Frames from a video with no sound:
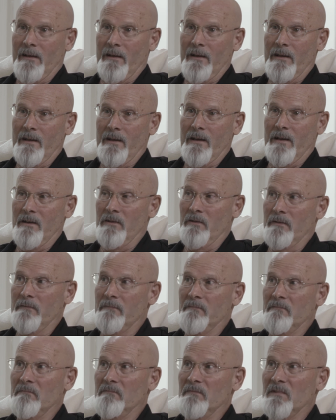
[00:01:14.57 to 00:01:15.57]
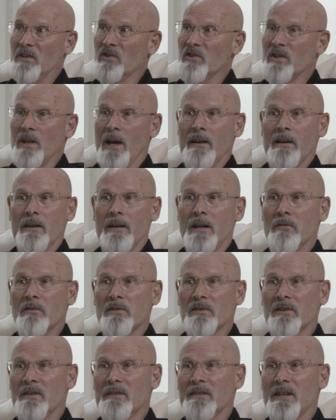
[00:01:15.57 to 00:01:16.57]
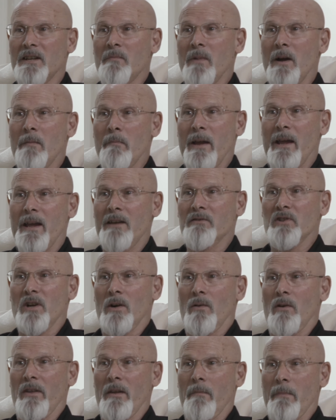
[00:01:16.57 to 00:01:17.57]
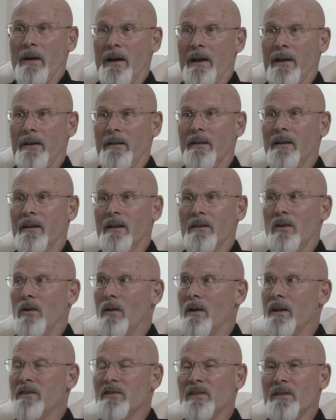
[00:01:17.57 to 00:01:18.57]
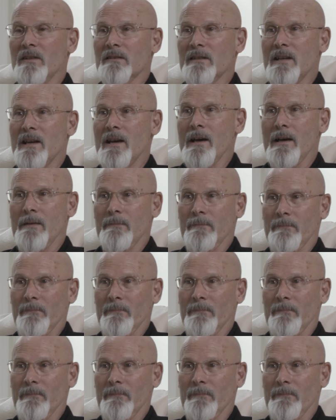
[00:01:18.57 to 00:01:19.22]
and decided I was going to take my banjo on the bike. how crazy is that?